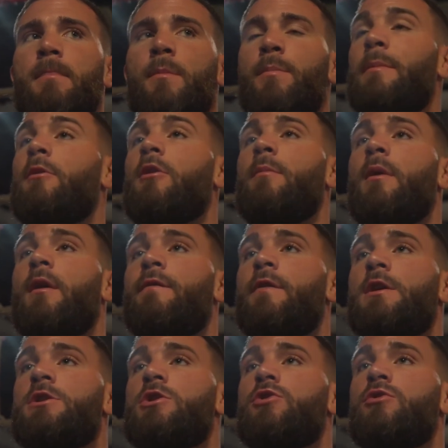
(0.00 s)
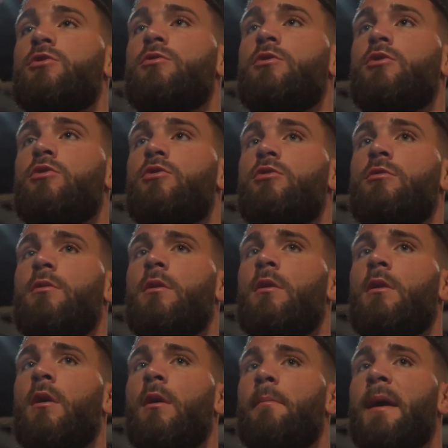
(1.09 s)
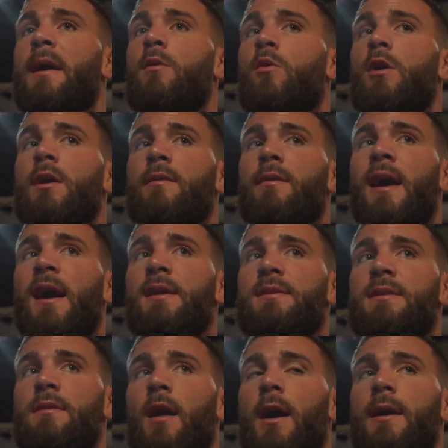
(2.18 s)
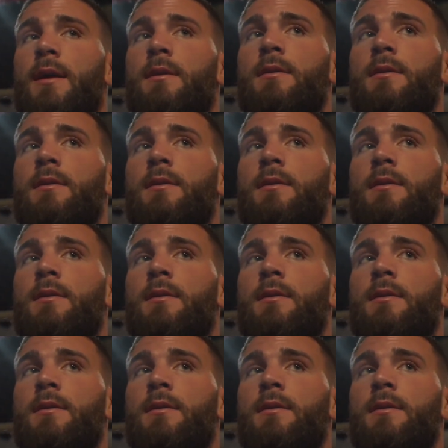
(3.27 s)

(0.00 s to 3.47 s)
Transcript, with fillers: people above us who, may want that to like